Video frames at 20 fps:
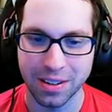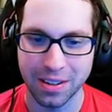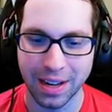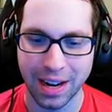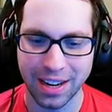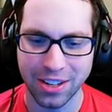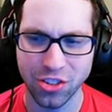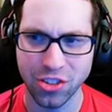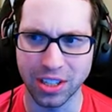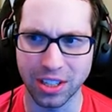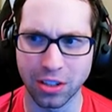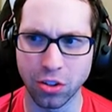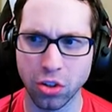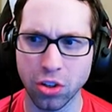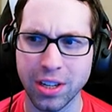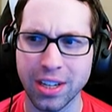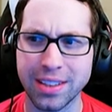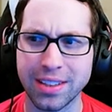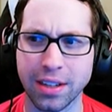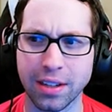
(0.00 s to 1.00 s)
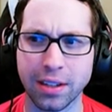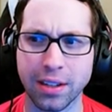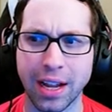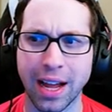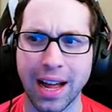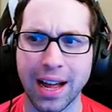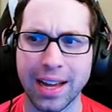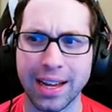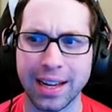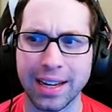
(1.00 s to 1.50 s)
Actually, look at the
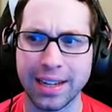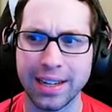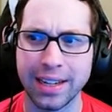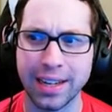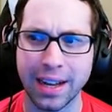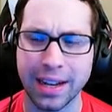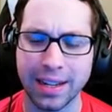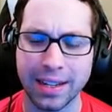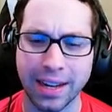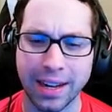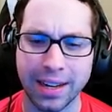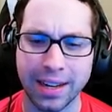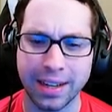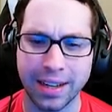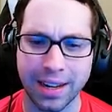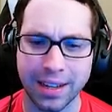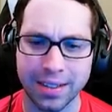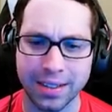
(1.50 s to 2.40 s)
lie. 89.99.